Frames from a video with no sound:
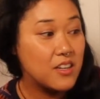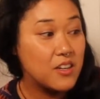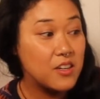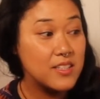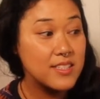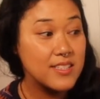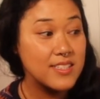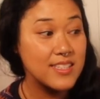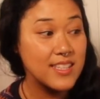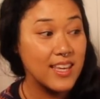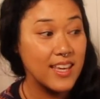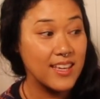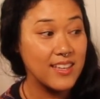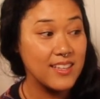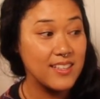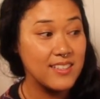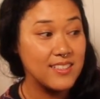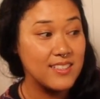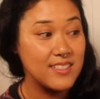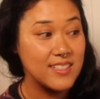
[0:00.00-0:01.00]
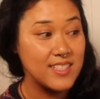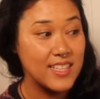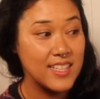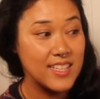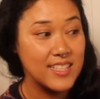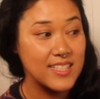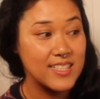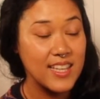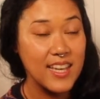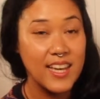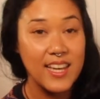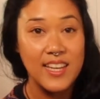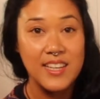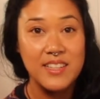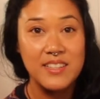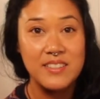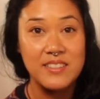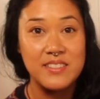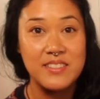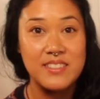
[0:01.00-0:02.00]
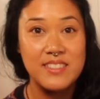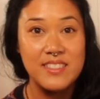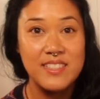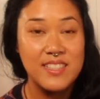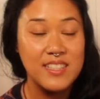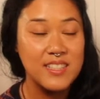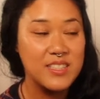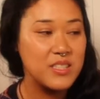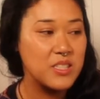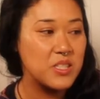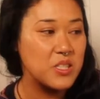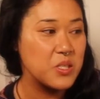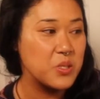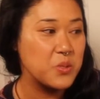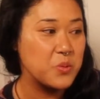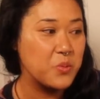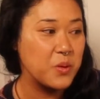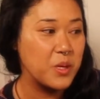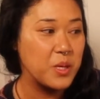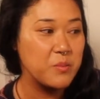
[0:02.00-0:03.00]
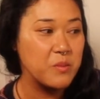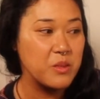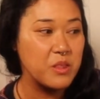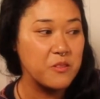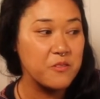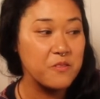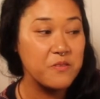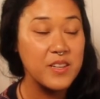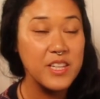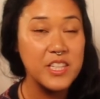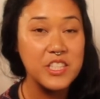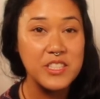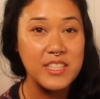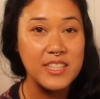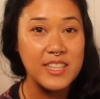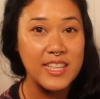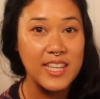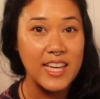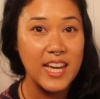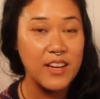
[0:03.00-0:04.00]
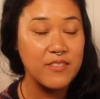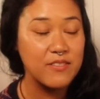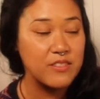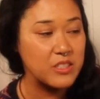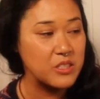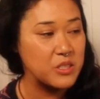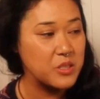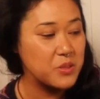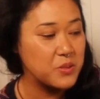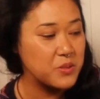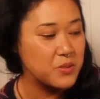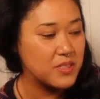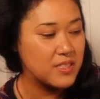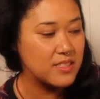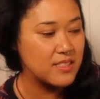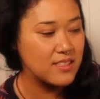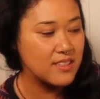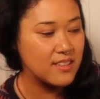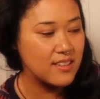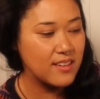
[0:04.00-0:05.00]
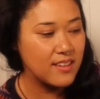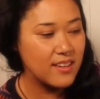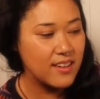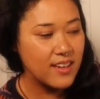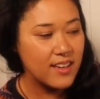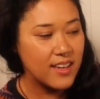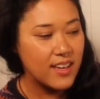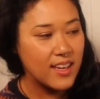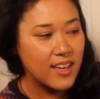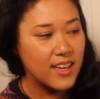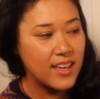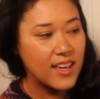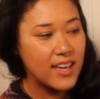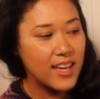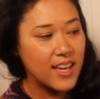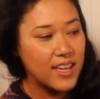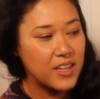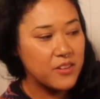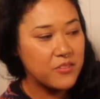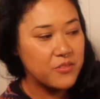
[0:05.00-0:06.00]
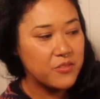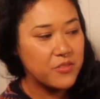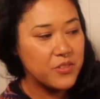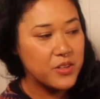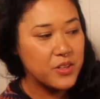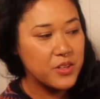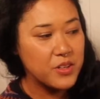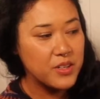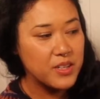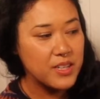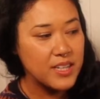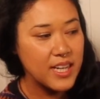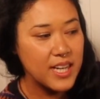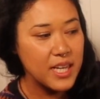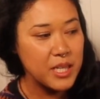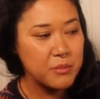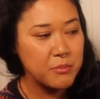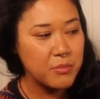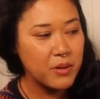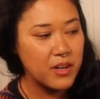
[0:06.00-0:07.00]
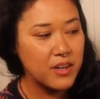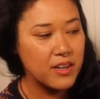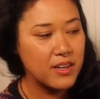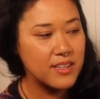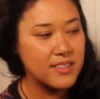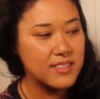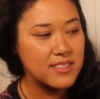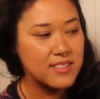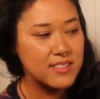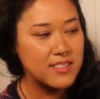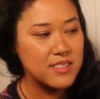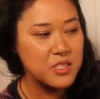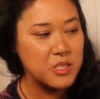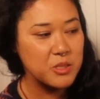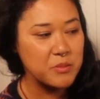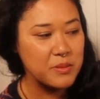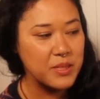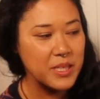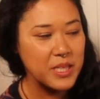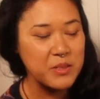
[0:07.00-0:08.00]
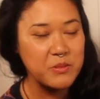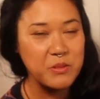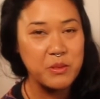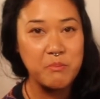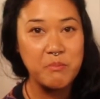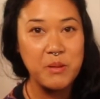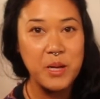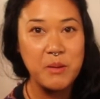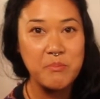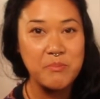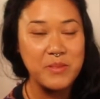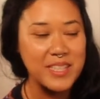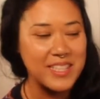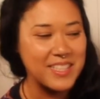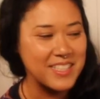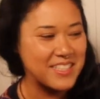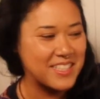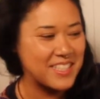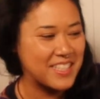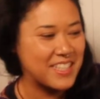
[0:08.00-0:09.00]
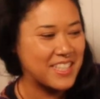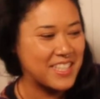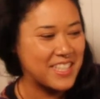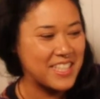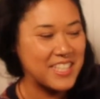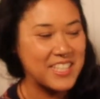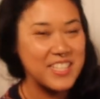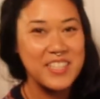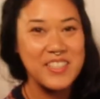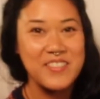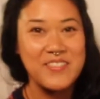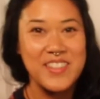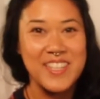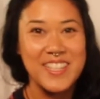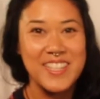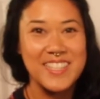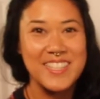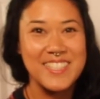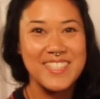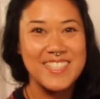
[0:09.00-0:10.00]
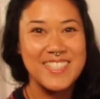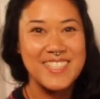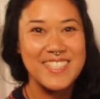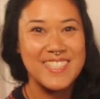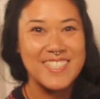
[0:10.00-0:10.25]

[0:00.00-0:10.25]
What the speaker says: scales and a tail to swim with the fish in the afternoons, and fur and paws to play with puppies in the evenings.